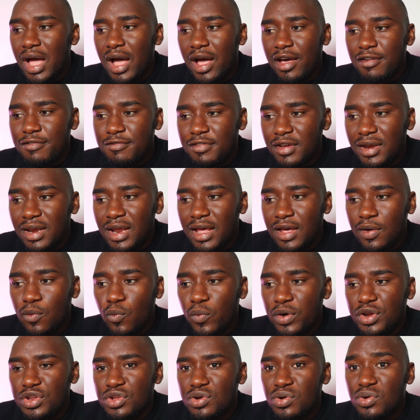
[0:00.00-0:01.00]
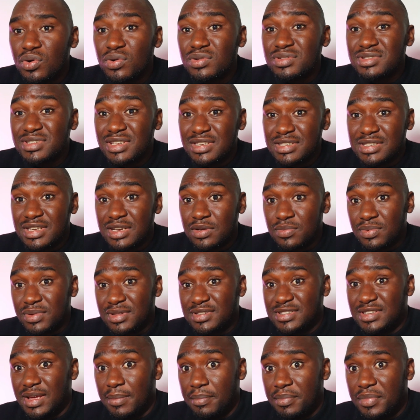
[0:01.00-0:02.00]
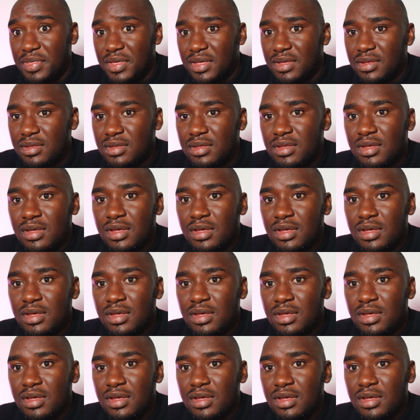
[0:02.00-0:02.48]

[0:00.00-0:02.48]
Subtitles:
I feel like when you're consistent with something,